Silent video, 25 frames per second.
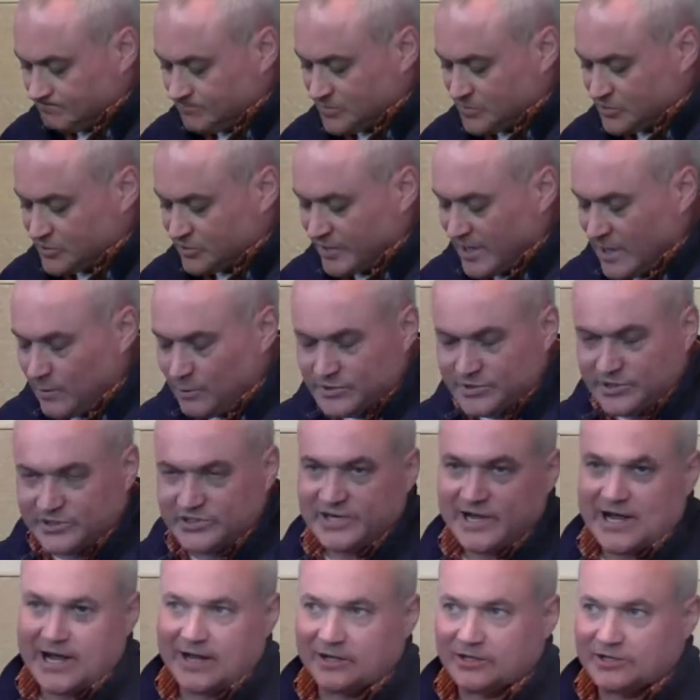So that was a
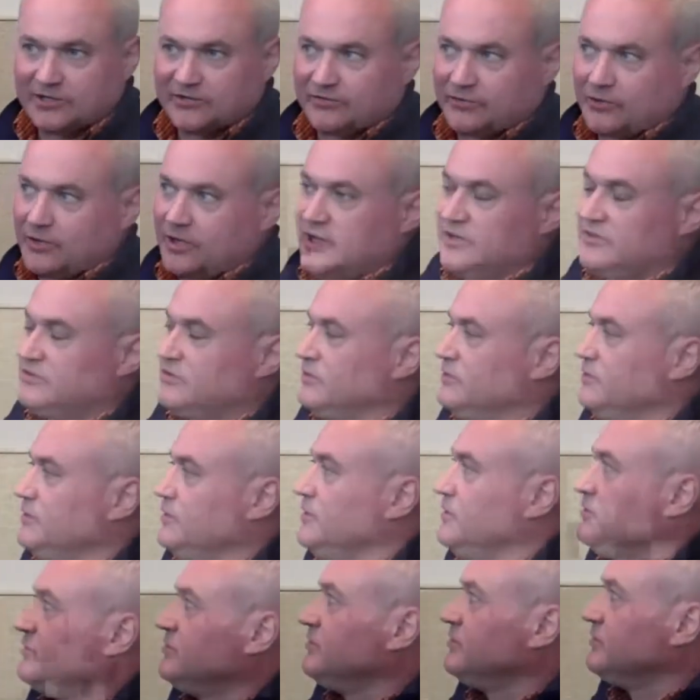challenge for us,
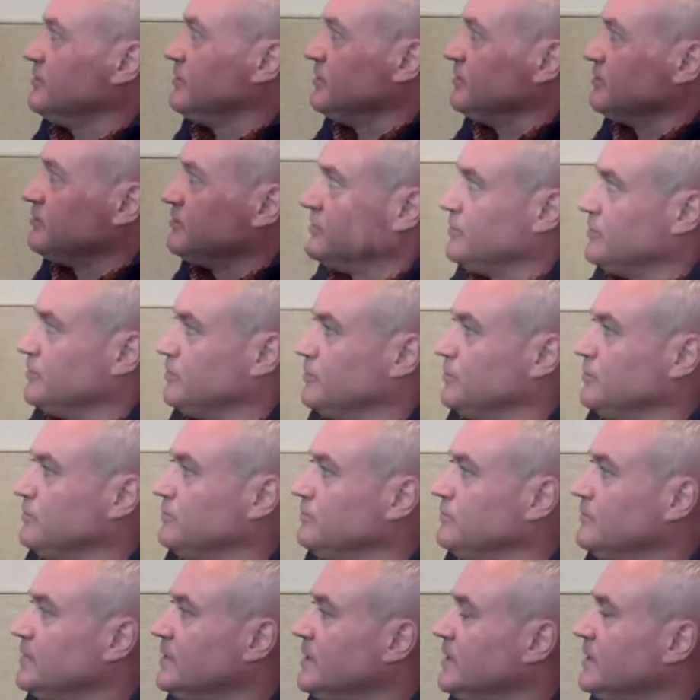is to